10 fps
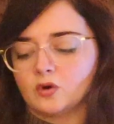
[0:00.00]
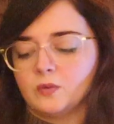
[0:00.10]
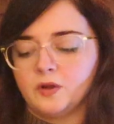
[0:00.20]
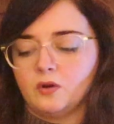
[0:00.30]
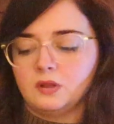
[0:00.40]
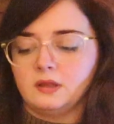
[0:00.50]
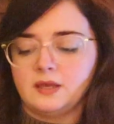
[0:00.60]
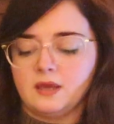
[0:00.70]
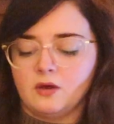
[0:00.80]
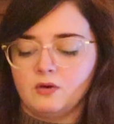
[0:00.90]
Scorpio,
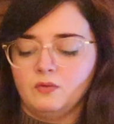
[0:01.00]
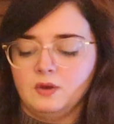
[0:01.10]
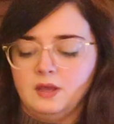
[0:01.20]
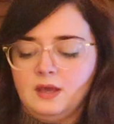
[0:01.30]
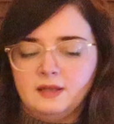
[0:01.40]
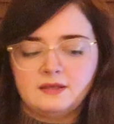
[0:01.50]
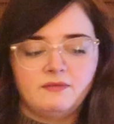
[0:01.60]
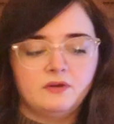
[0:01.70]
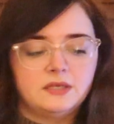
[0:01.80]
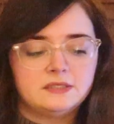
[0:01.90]
Leo.
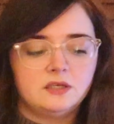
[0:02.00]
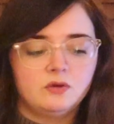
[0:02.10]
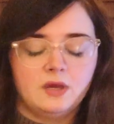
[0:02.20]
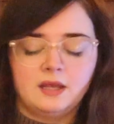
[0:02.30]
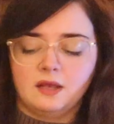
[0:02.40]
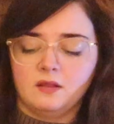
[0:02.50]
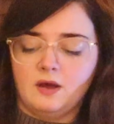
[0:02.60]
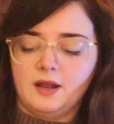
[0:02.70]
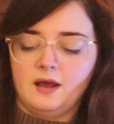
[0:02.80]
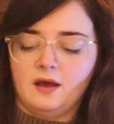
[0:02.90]
Definitely see you getting a
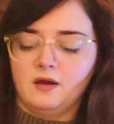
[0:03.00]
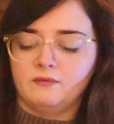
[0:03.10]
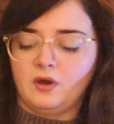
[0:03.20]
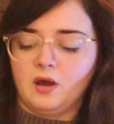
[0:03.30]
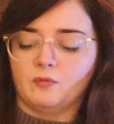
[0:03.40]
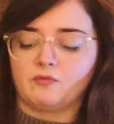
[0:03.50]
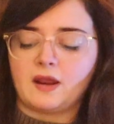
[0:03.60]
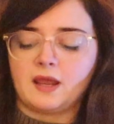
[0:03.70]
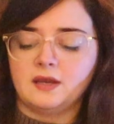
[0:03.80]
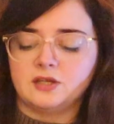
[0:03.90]
lot of um,
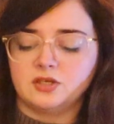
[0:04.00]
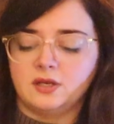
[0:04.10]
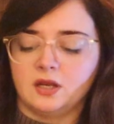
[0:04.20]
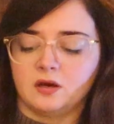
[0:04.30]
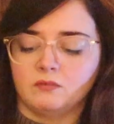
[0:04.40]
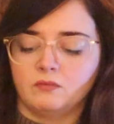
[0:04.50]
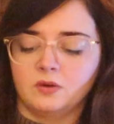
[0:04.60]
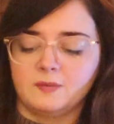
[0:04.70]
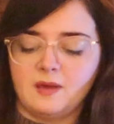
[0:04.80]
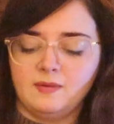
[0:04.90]
recognition here,
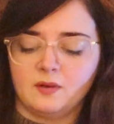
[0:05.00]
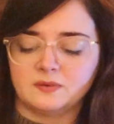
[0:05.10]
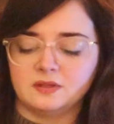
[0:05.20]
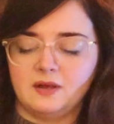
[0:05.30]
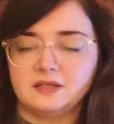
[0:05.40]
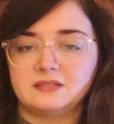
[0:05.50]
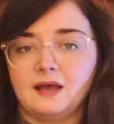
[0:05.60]
where maybe there was a lot of